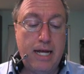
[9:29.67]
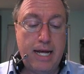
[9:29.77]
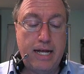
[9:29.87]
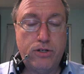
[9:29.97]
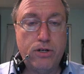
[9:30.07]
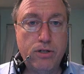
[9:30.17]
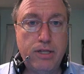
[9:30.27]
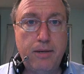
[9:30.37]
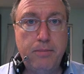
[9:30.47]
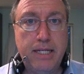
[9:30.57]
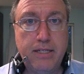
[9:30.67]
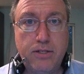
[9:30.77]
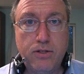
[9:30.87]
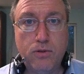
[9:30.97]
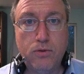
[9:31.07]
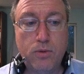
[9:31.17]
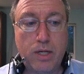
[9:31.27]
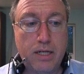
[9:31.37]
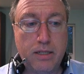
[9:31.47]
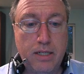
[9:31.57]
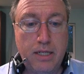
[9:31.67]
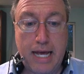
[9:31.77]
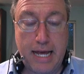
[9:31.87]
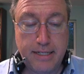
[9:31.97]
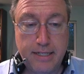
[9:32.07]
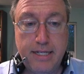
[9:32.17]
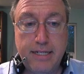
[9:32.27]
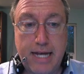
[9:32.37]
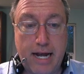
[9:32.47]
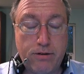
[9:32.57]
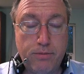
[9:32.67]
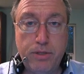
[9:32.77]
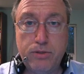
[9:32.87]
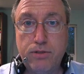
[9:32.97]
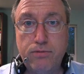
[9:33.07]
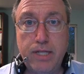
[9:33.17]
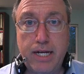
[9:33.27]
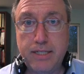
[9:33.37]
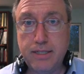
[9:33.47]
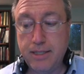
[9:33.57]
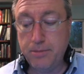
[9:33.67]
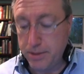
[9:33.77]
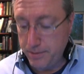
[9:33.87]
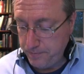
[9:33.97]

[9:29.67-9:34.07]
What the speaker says: and turn them into entities, attributes, and relationships.